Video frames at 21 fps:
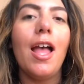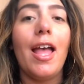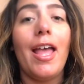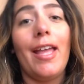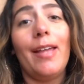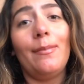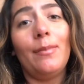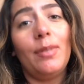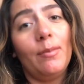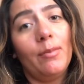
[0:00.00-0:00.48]

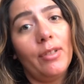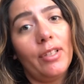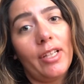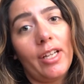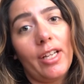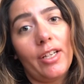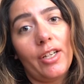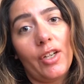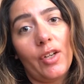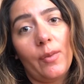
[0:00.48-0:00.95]
and people
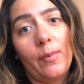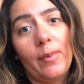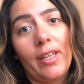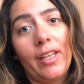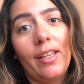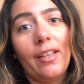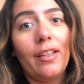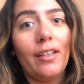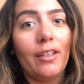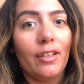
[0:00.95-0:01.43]
that know
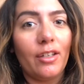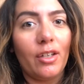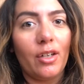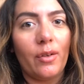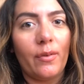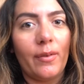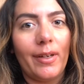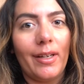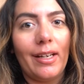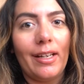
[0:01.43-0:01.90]
me, you
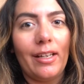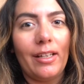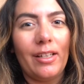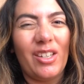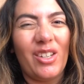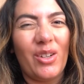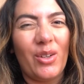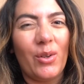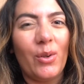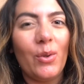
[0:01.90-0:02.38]
already
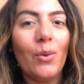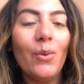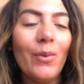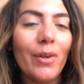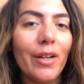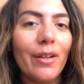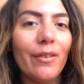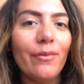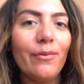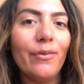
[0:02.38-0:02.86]
know
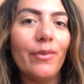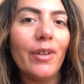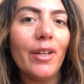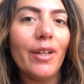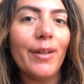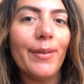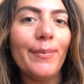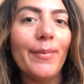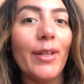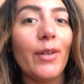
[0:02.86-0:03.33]
where I'm
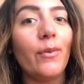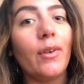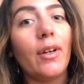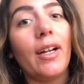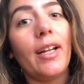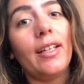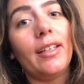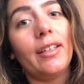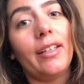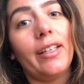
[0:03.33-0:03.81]
from and where
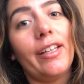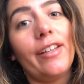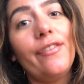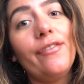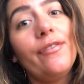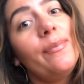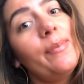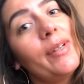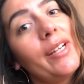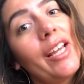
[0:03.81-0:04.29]
I
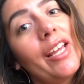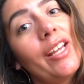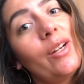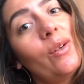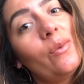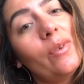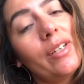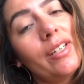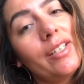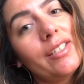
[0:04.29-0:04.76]
live, but I
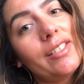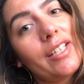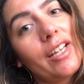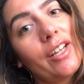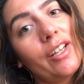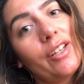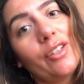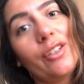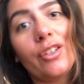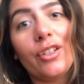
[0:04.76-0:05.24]
don't want to
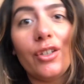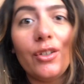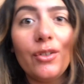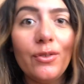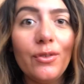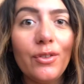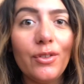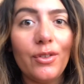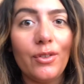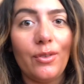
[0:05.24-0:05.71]
tell
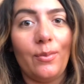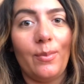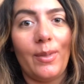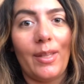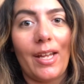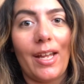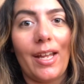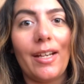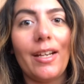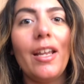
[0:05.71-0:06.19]
YouTube
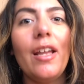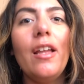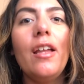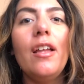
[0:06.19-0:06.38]
that.